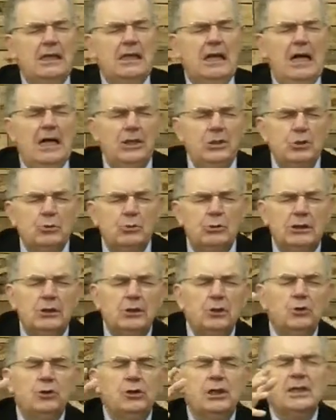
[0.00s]
and you were
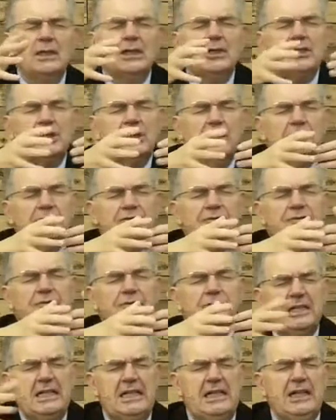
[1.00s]
looking at a
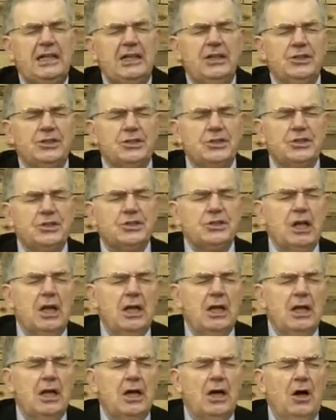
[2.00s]
frieze
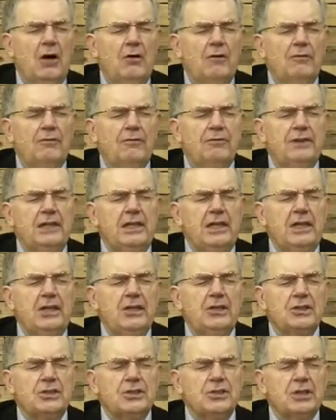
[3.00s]
of
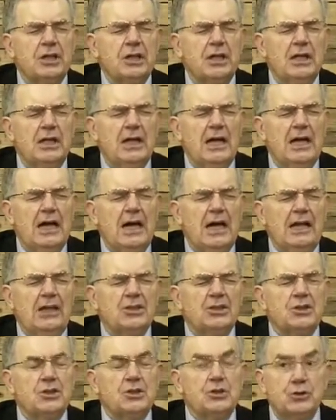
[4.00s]
these
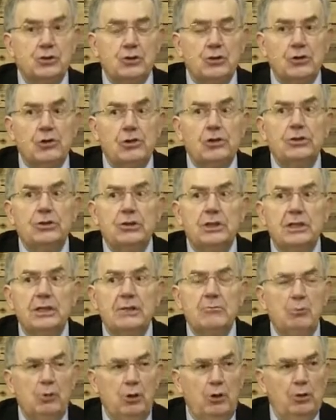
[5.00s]
extraordinary
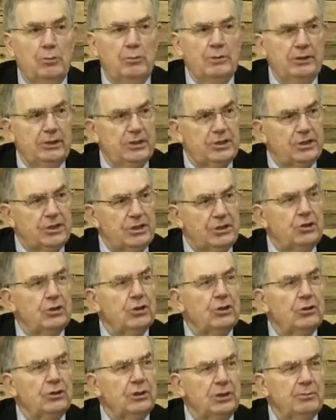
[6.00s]
moments in
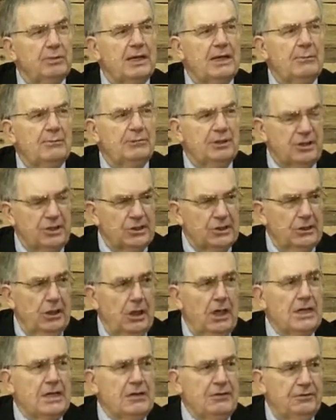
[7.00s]
John the Baptist's
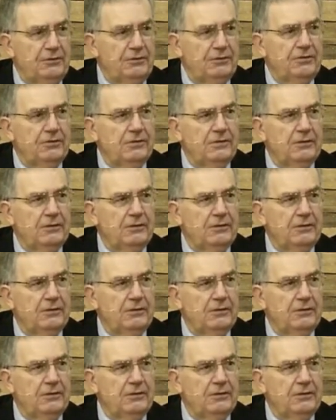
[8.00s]
life,